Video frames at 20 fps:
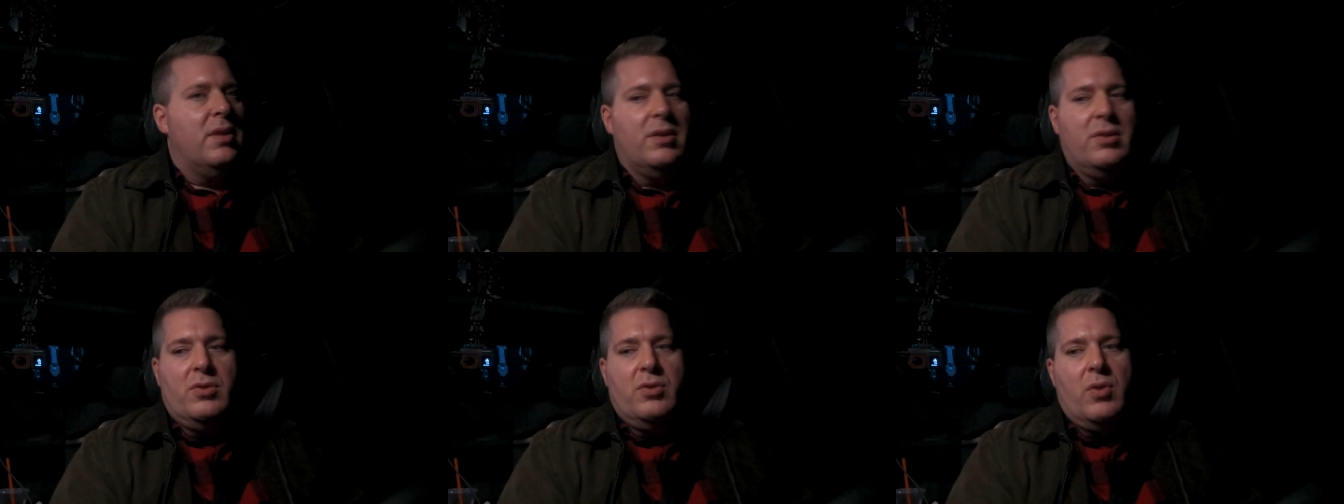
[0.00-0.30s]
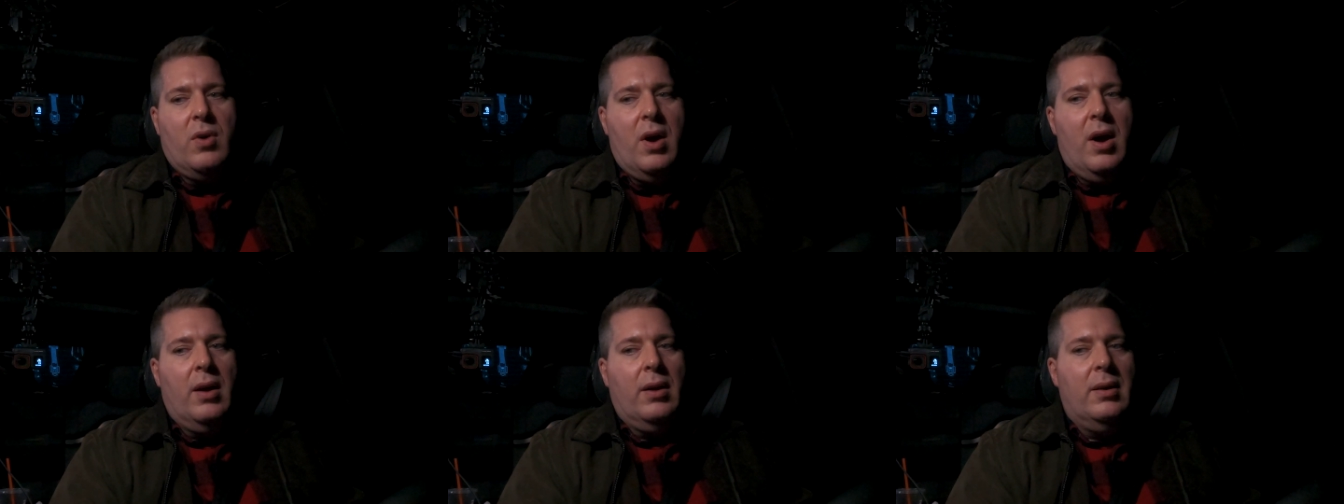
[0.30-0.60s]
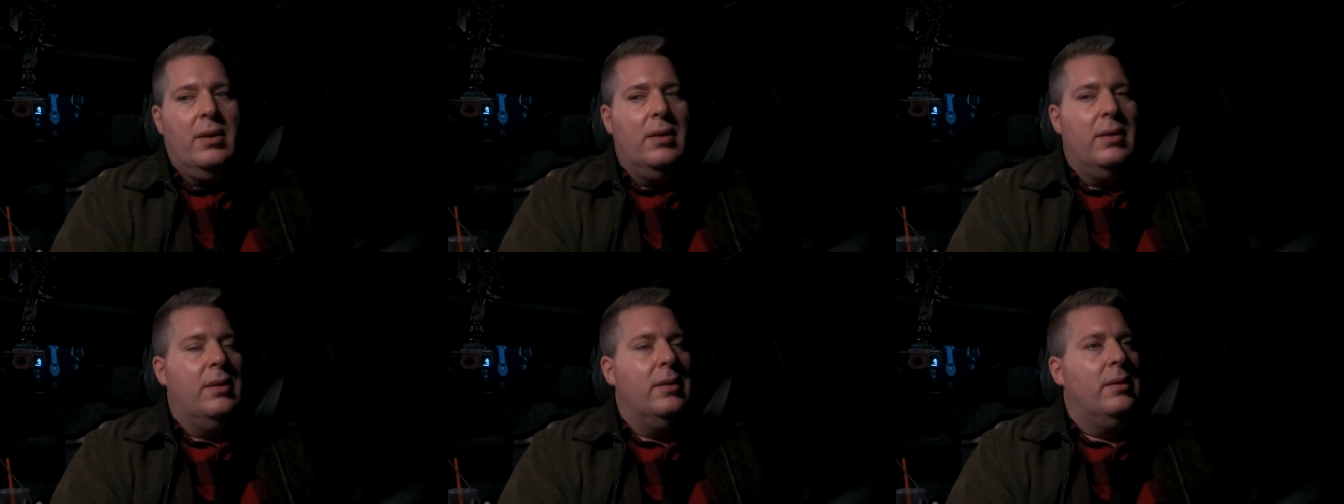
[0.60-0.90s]
this truck
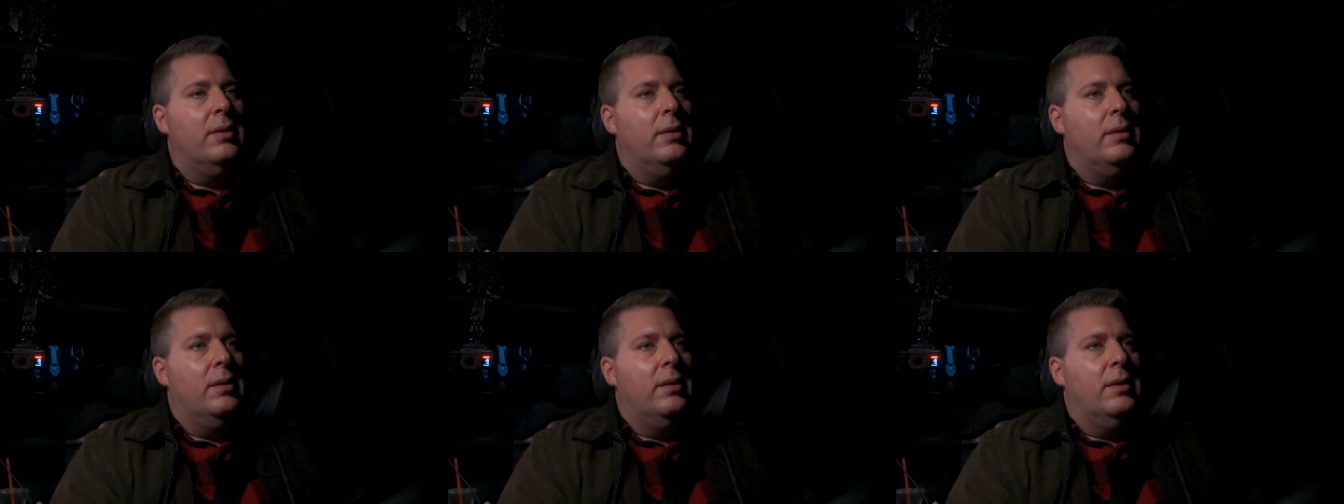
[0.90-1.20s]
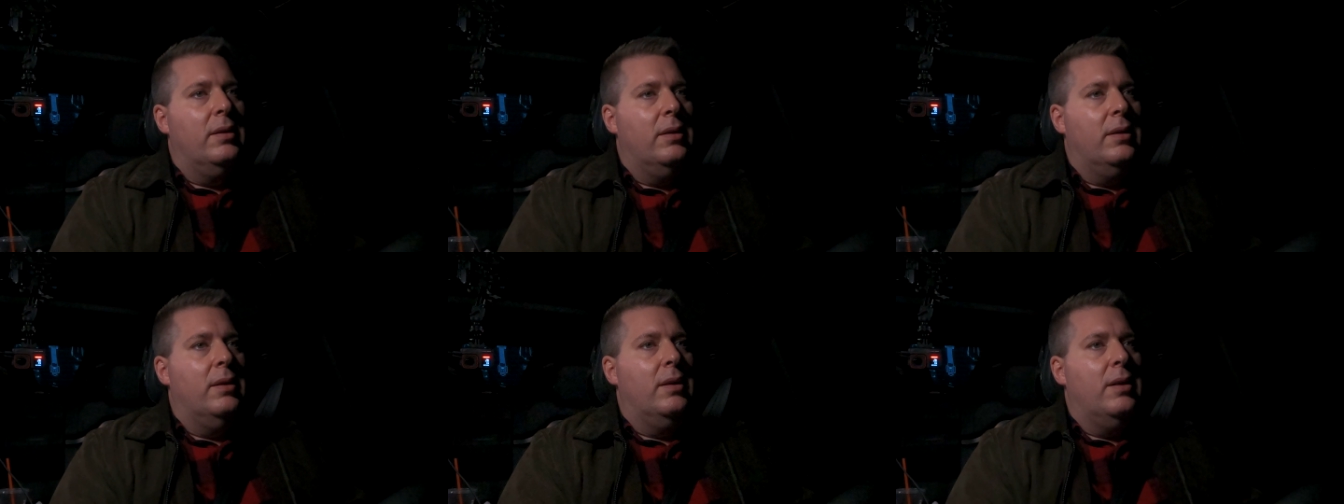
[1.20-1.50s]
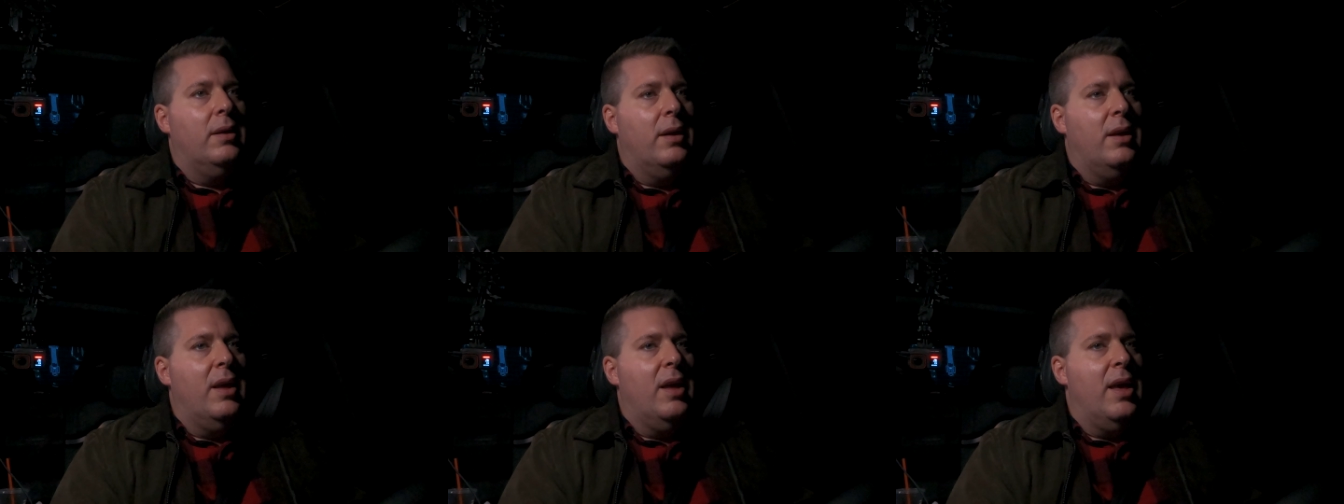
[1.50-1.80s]

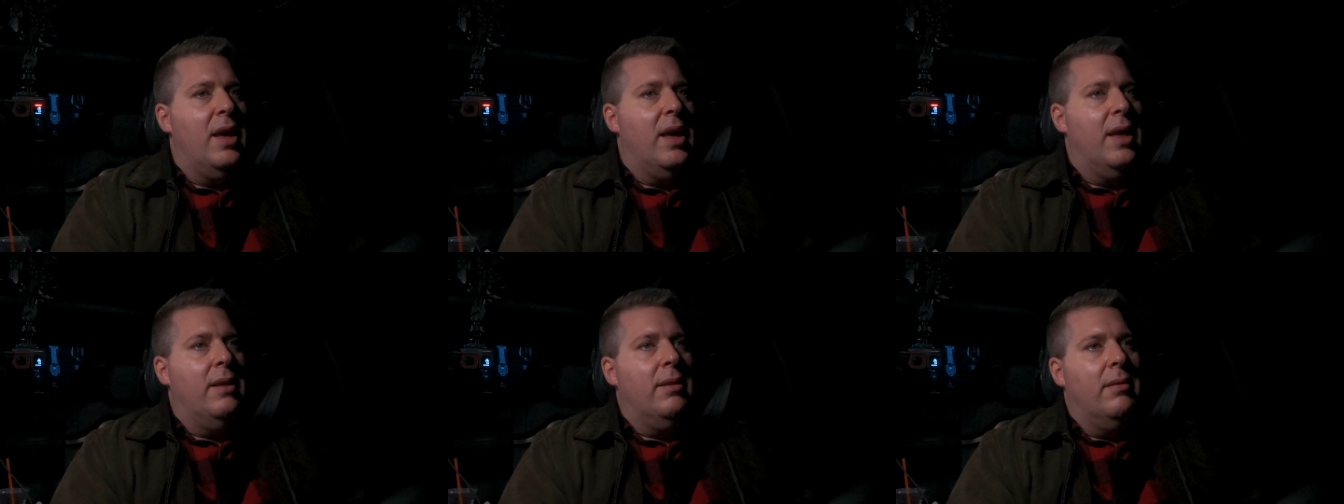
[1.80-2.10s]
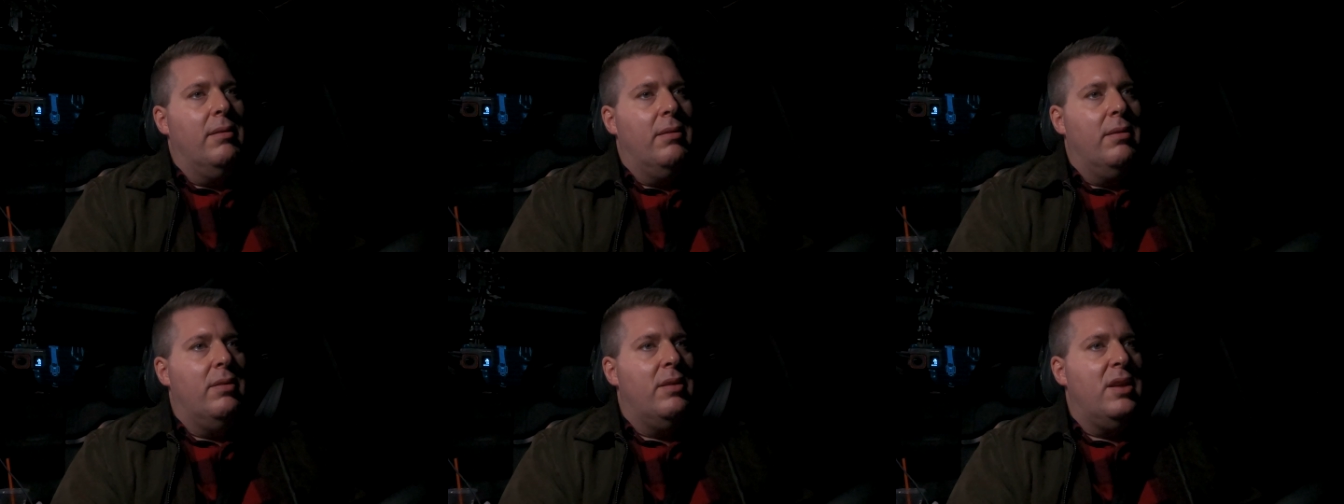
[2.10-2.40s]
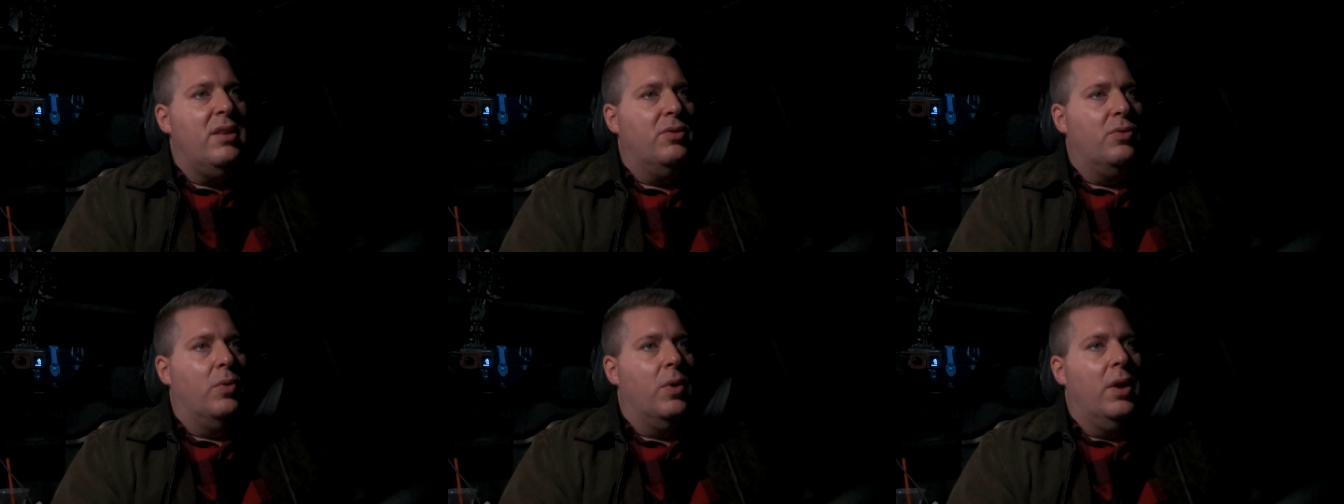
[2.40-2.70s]
in
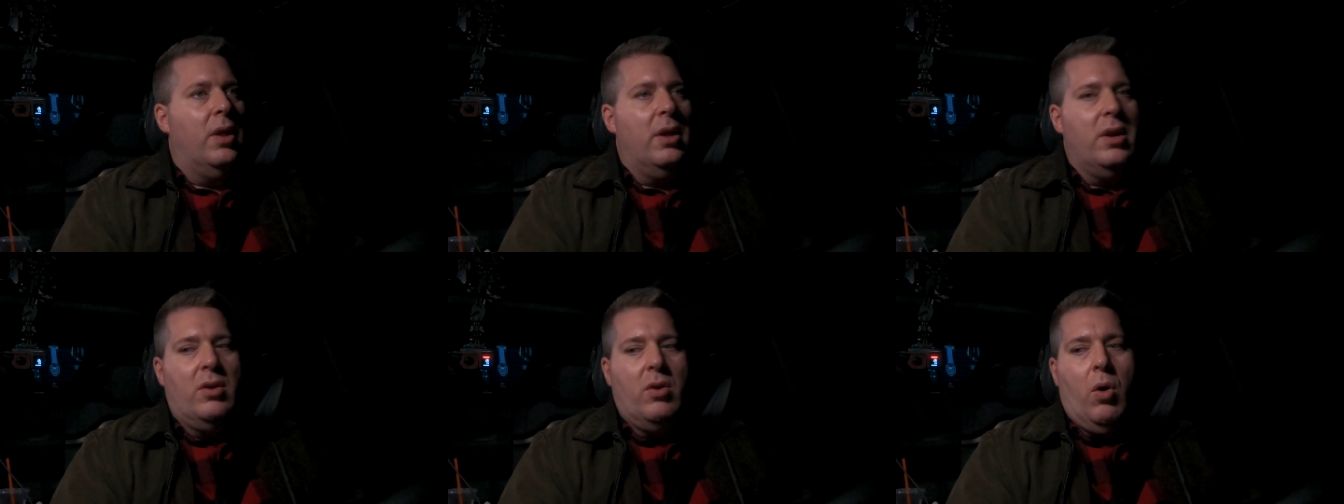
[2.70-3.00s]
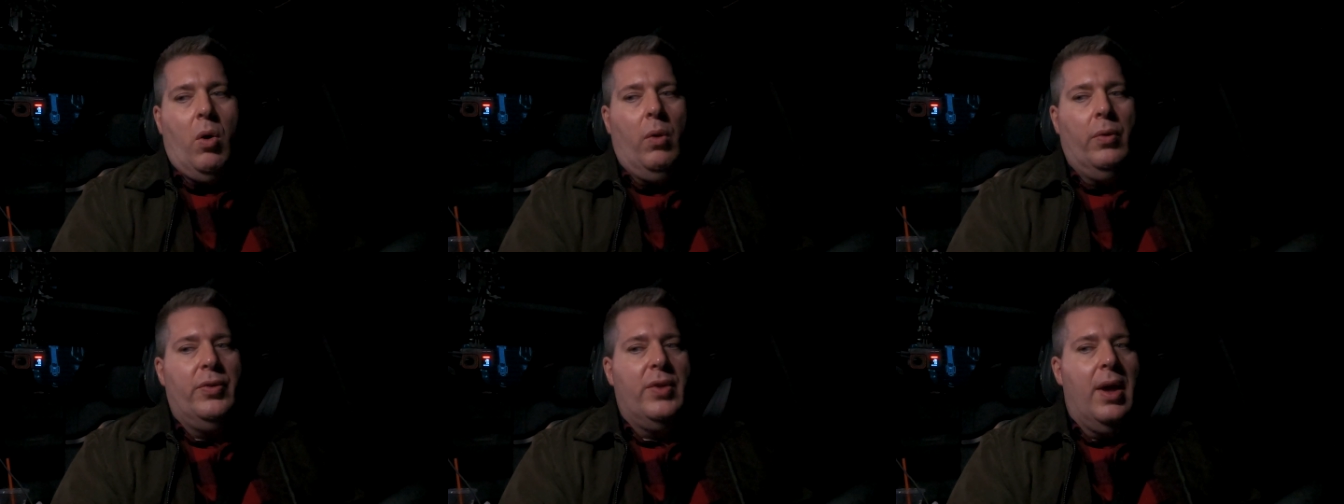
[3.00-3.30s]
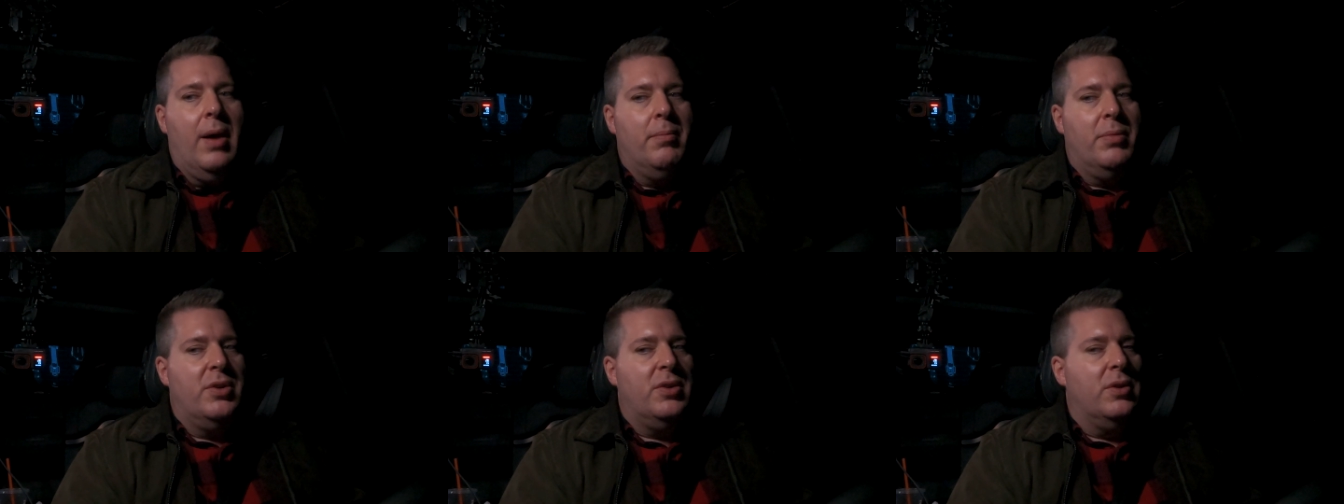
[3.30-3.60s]
these really cold
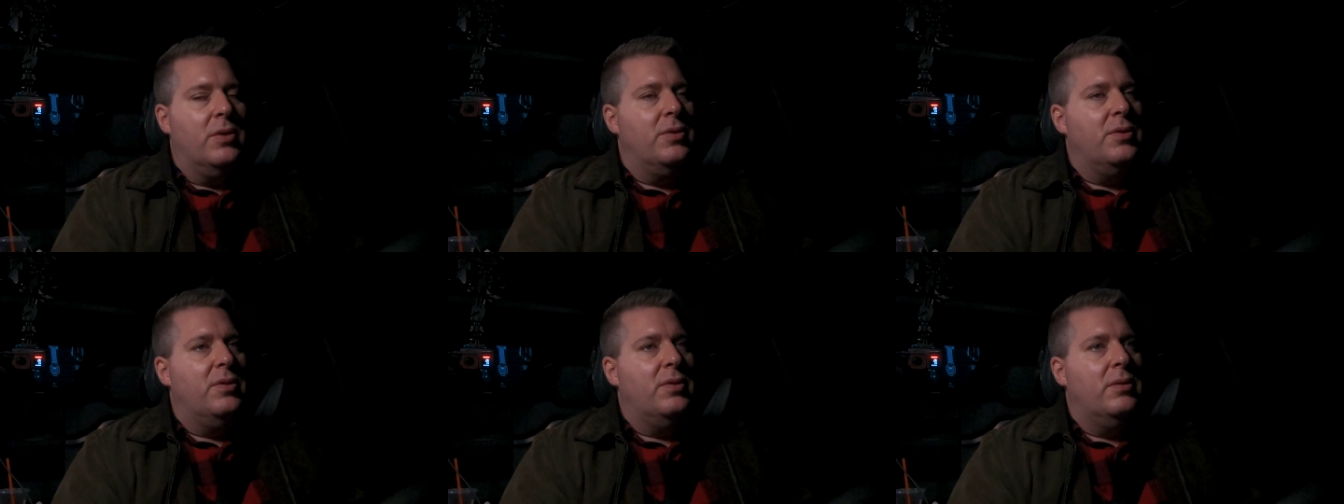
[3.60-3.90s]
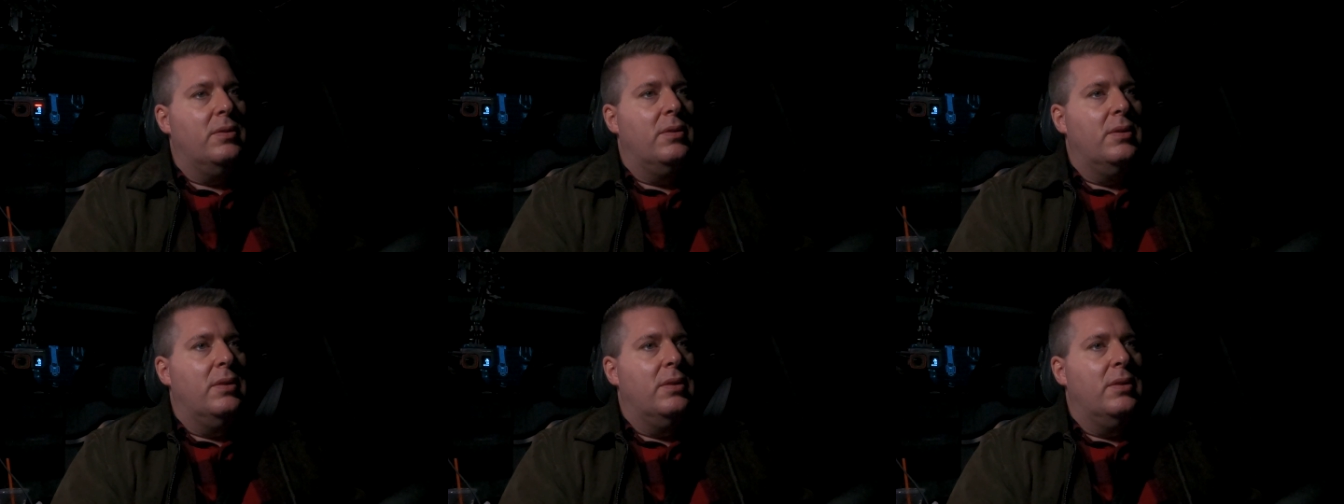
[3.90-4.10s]
temperatures.